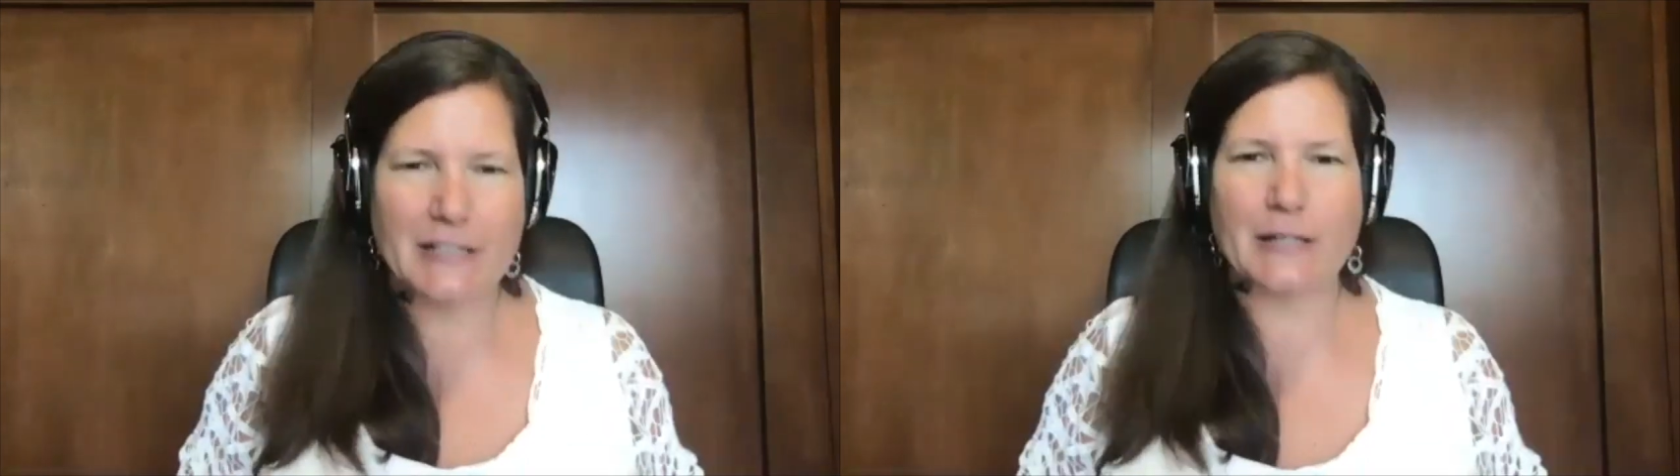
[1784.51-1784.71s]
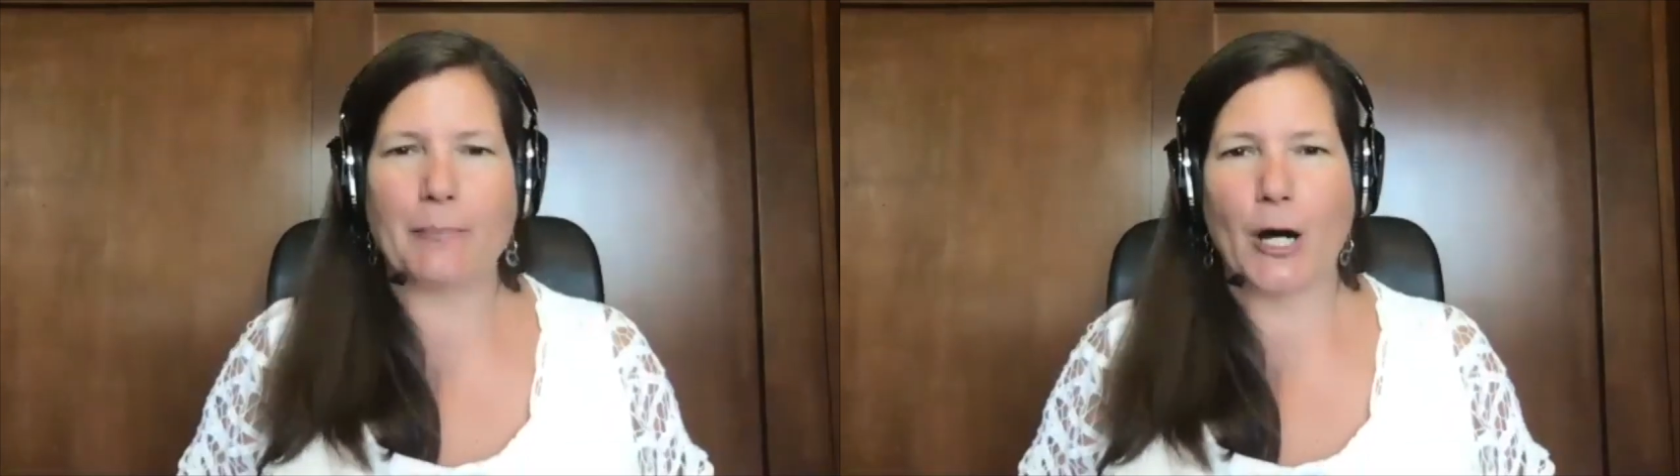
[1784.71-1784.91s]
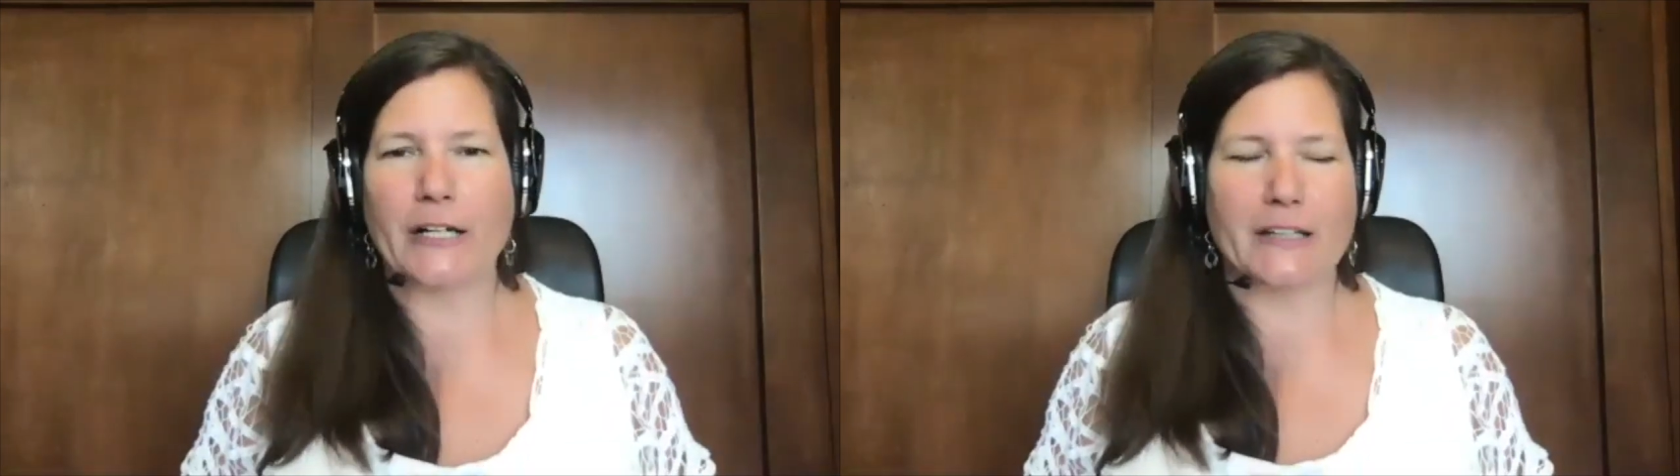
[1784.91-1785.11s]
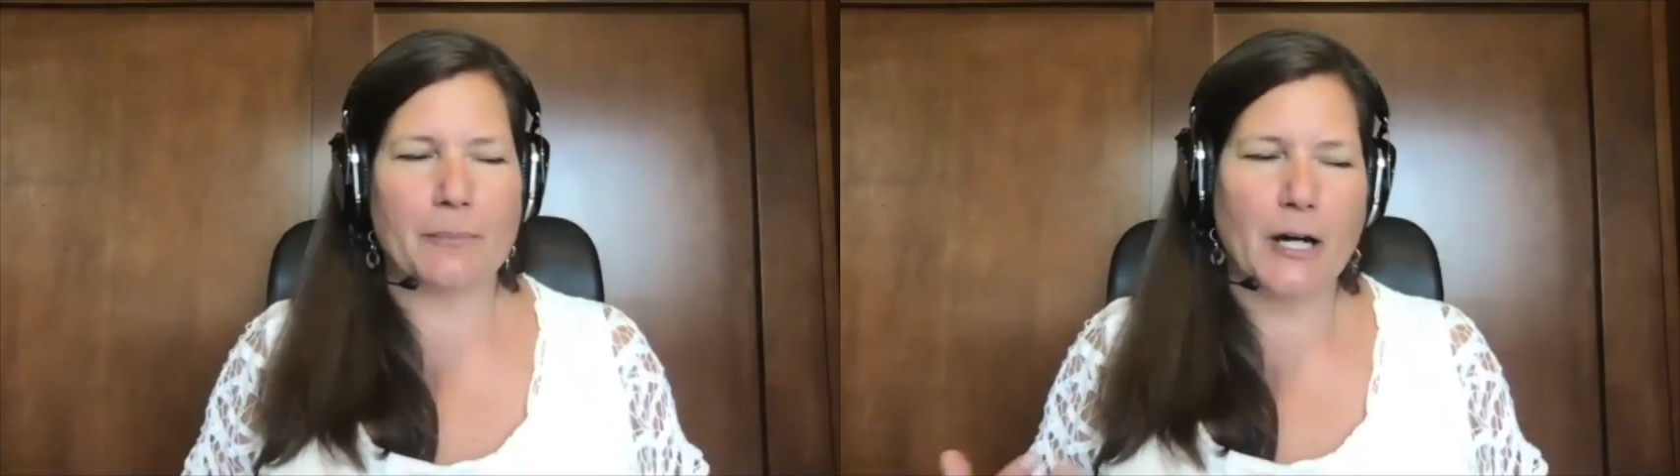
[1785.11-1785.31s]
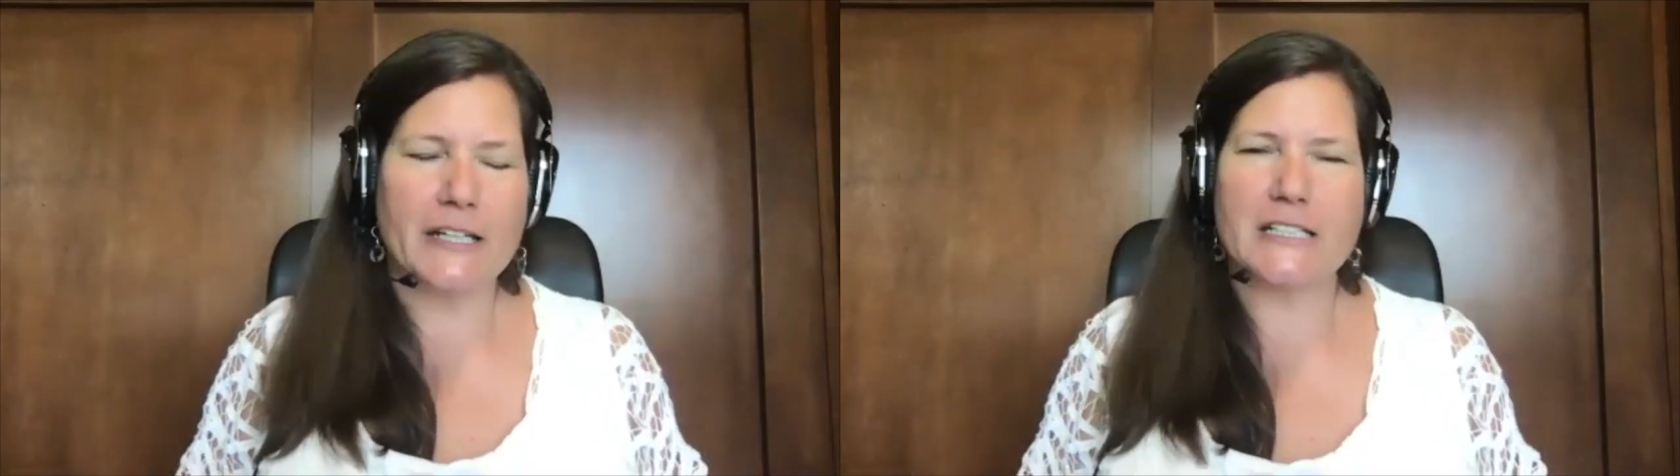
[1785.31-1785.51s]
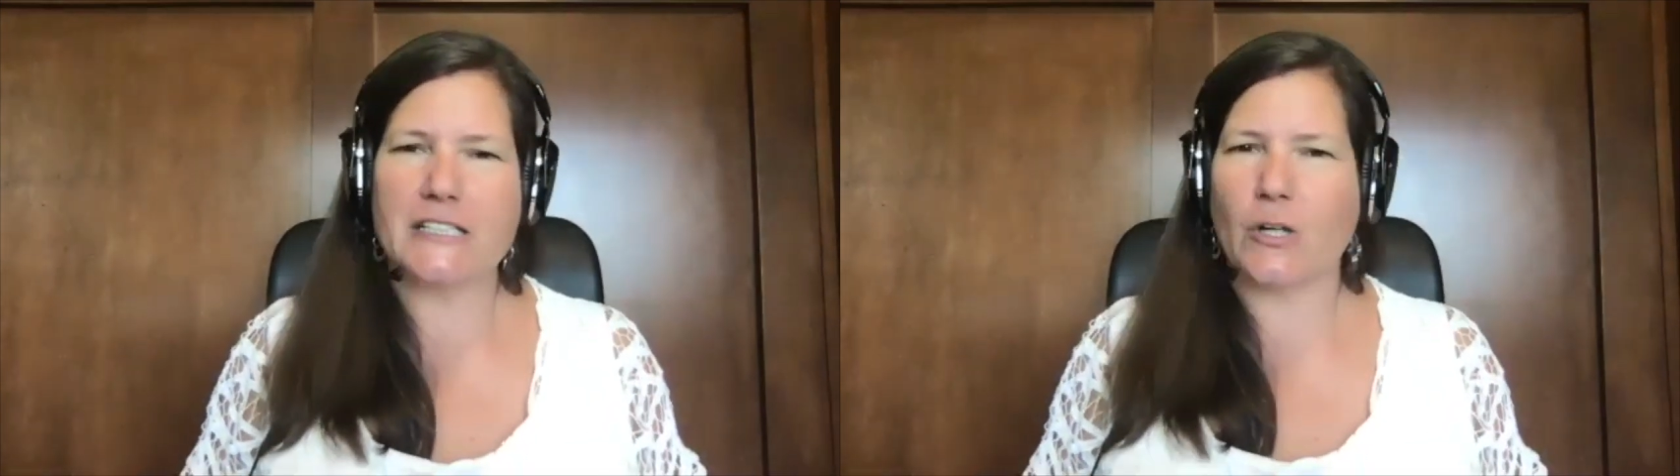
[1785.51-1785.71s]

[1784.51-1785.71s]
the body. The body is so